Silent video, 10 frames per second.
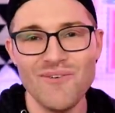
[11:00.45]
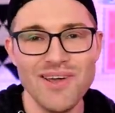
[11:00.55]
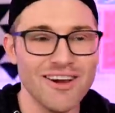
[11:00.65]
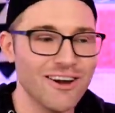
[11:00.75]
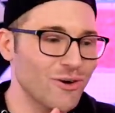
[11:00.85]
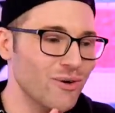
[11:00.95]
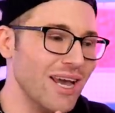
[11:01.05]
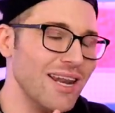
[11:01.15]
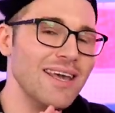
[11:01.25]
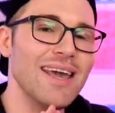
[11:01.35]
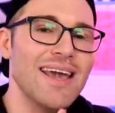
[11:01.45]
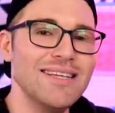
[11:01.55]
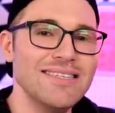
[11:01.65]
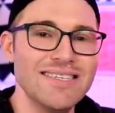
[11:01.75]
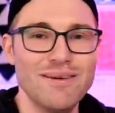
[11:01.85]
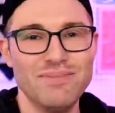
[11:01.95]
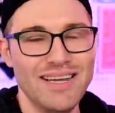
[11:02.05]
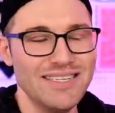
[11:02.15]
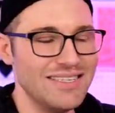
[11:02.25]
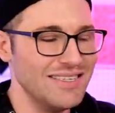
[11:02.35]
we are creating a
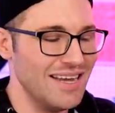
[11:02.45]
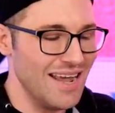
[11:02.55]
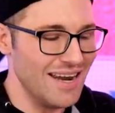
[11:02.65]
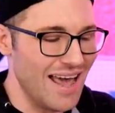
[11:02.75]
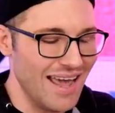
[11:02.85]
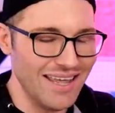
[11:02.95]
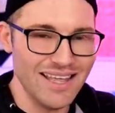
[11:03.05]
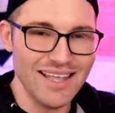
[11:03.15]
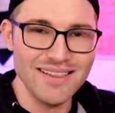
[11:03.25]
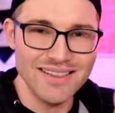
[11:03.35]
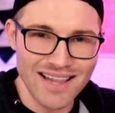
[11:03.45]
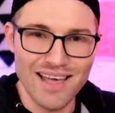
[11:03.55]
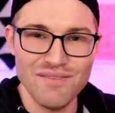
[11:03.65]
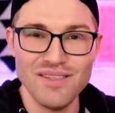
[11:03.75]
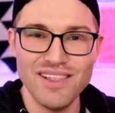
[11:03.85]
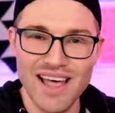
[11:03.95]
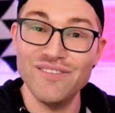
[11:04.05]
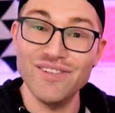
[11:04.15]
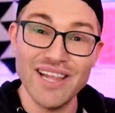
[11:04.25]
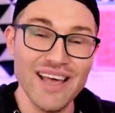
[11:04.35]
template. And I love,
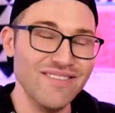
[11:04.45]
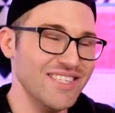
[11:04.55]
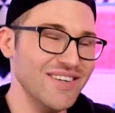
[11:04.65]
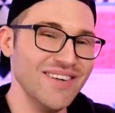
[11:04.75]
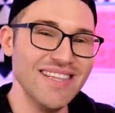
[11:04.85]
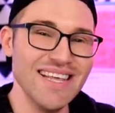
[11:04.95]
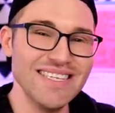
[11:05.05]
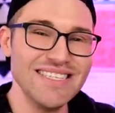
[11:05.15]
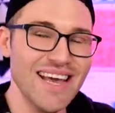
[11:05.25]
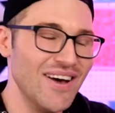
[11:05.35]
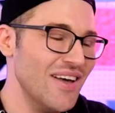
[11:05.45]
love, love doing this. Now,